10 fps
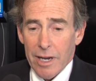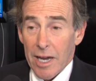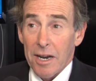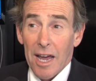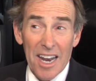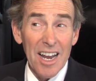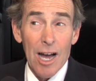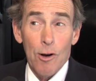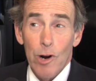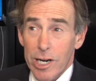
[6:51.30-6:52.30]
and
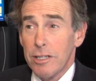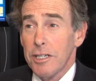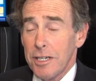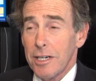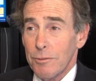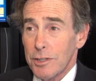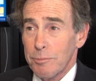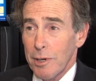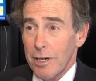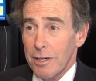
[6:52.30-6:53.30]
how quickly did it
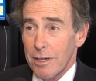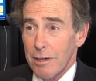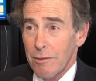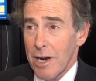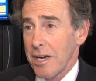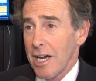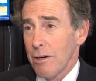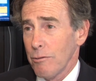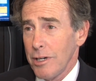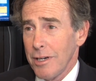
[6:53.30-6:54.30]
respond. Right
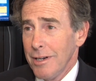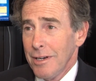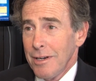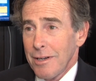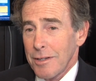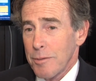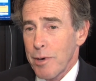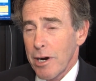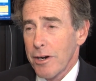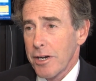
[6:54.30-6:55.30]
now, the
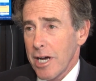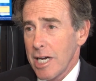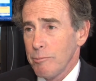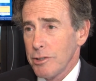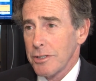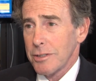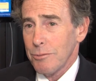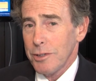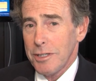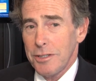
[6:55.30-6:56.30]
paradigm is that
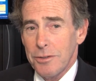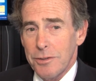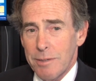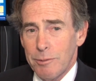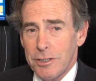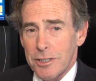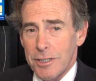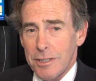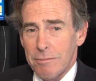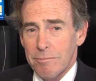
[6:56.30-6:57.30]
we do
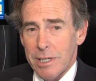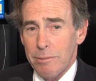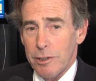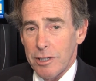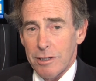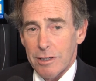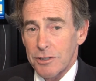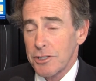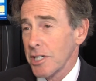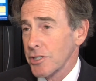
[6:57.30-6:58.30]
imaging maybe
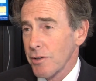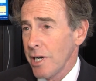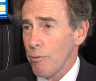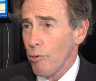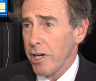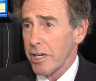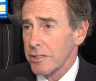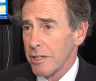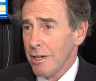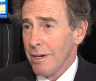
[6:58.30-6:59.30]
6 or 8
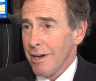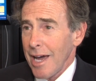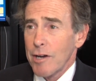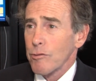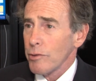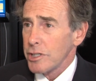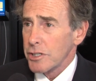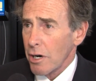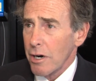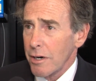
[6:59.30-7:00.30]
weeks after we
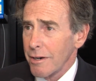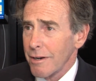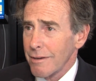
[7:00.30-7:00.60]
start